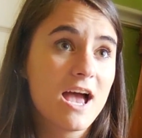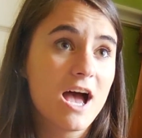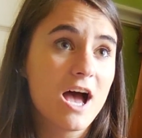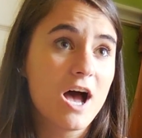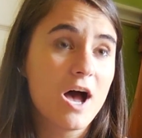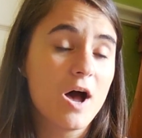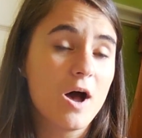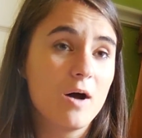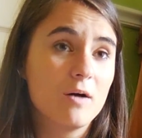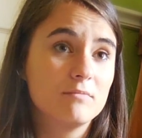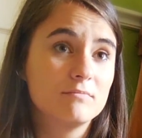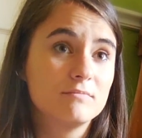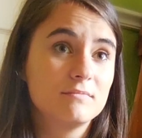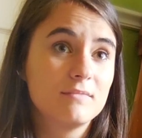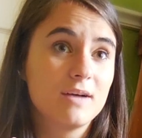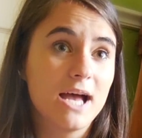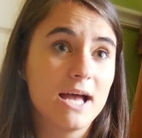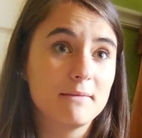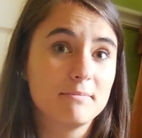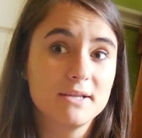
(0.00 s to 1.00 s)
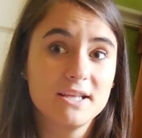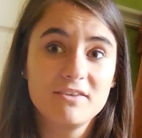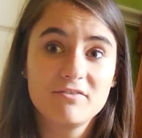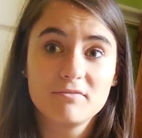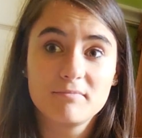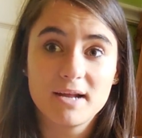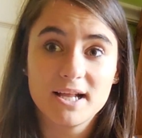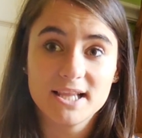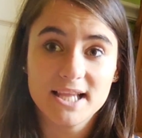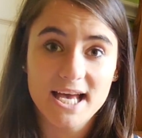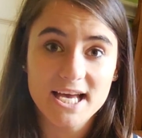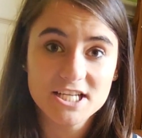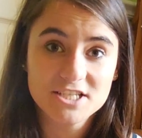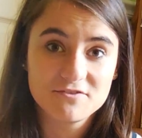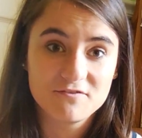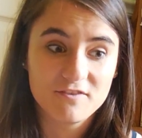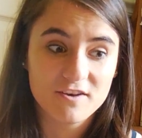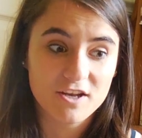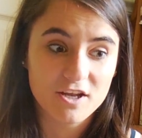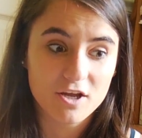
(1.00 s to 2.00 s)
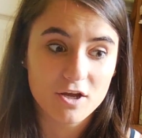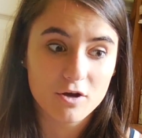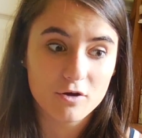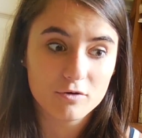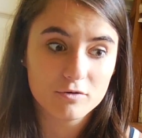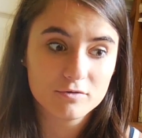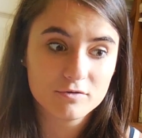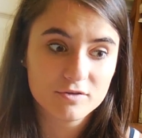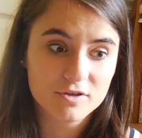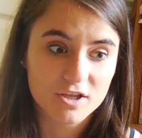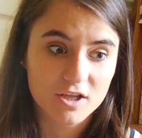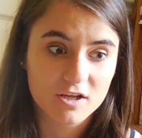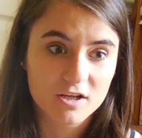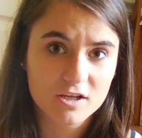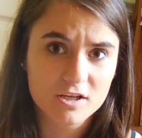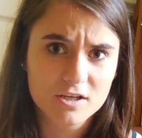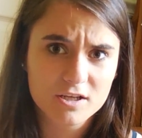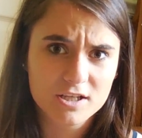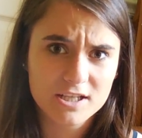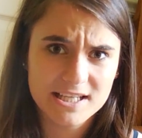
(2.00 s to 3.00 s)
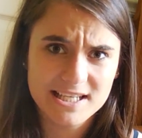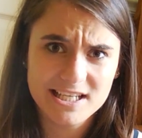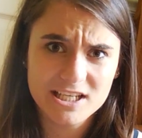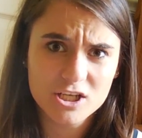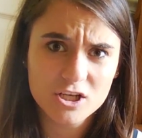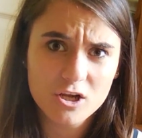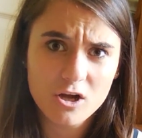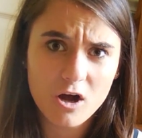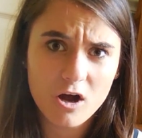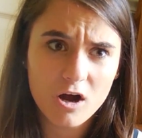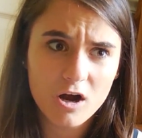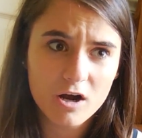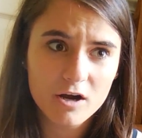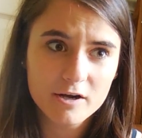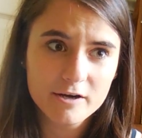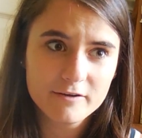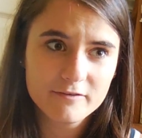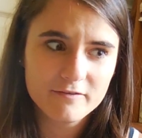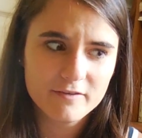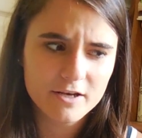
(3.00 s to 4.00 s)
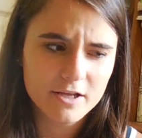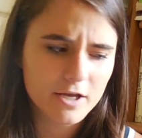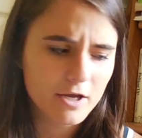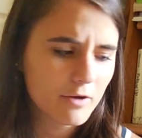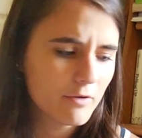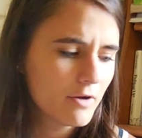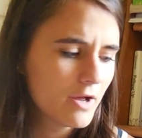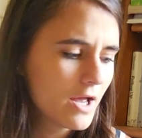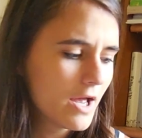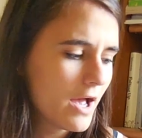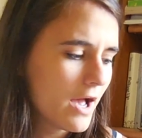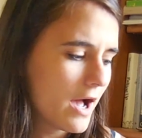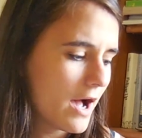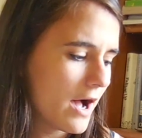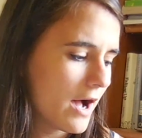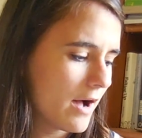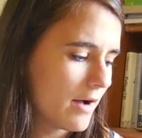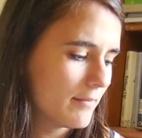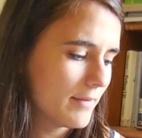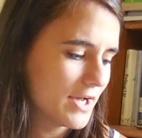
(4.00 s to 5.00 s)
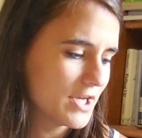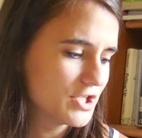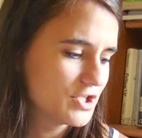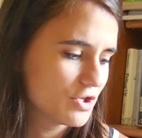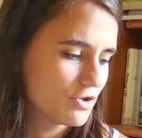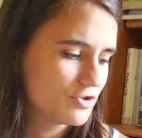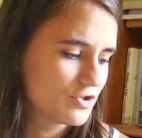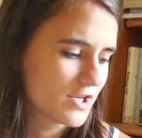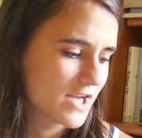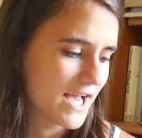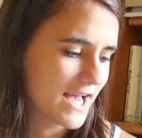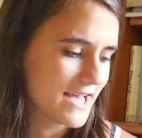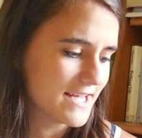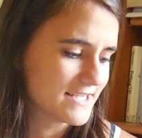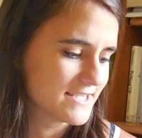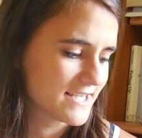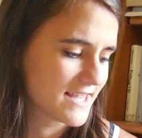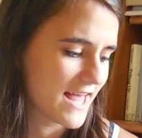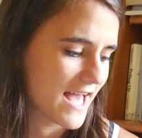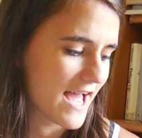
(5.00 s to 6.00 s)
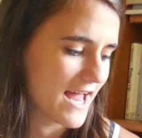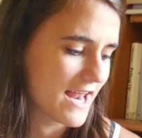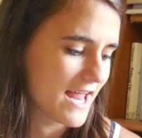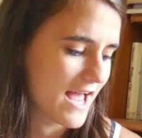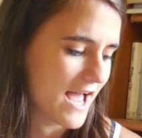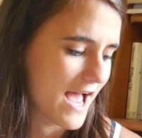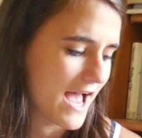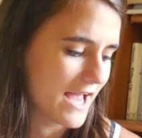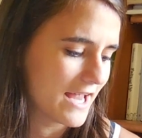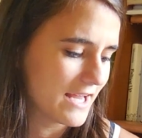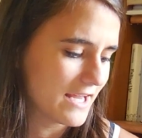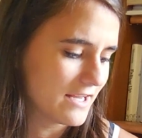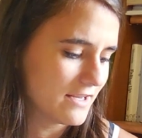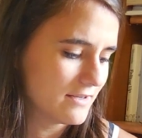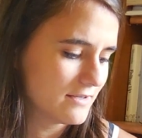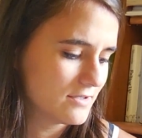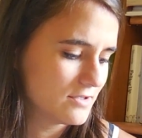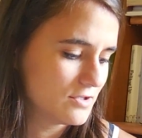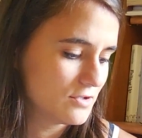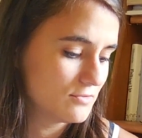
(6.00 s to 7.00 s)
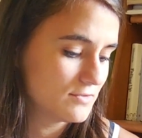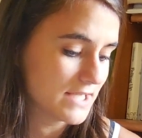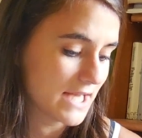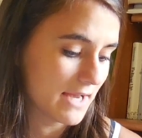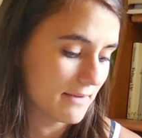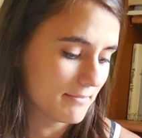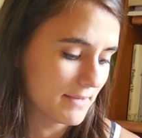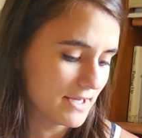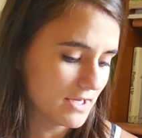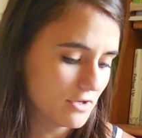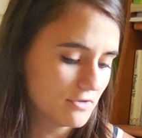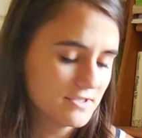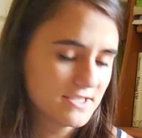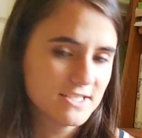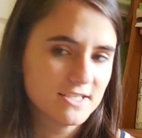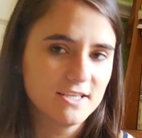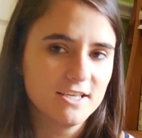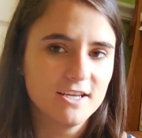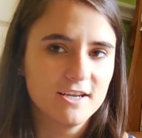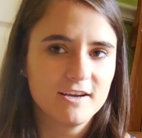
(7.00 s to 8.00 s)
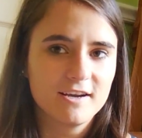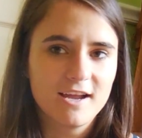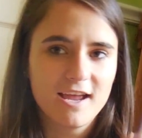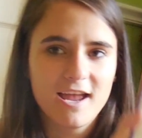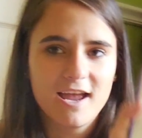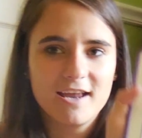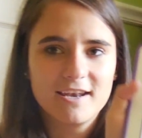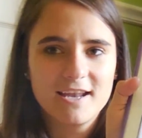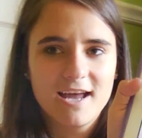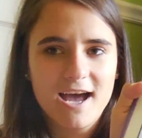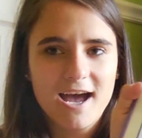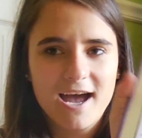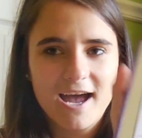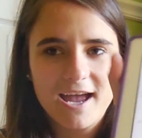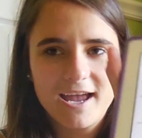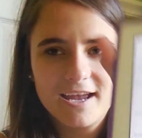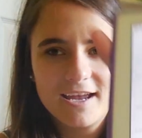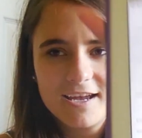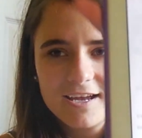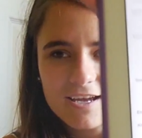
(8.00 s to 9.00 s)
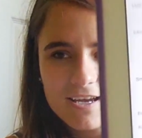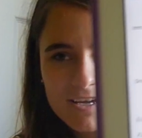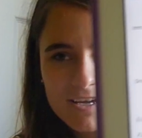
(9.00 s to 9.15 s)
I believe in my last video, the clean car video, I showed you guys that I do type my notes in here and I